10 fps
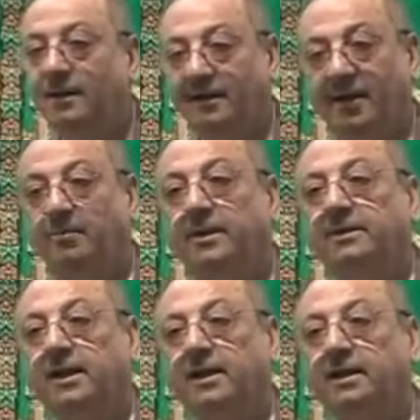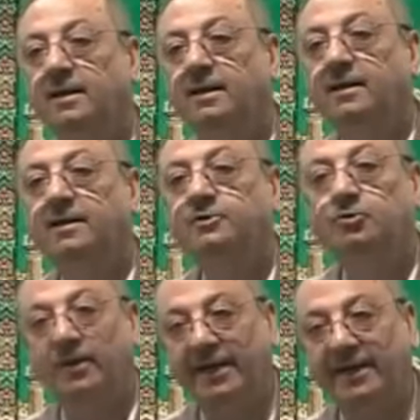Rabata, to
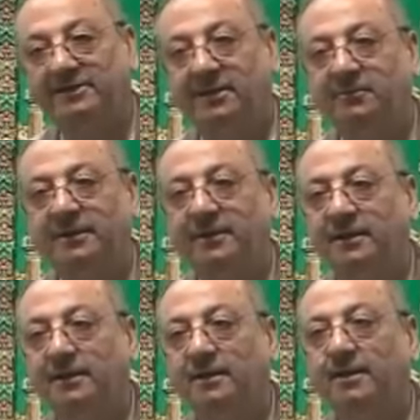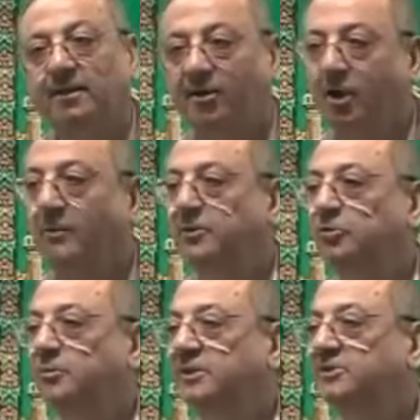connect something.
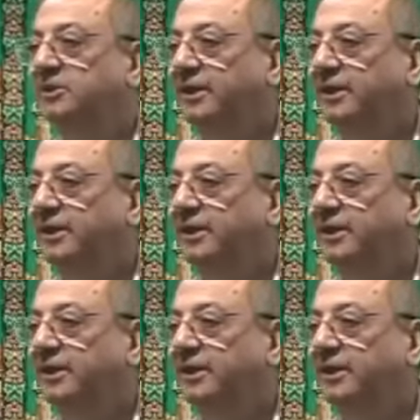Rabitu means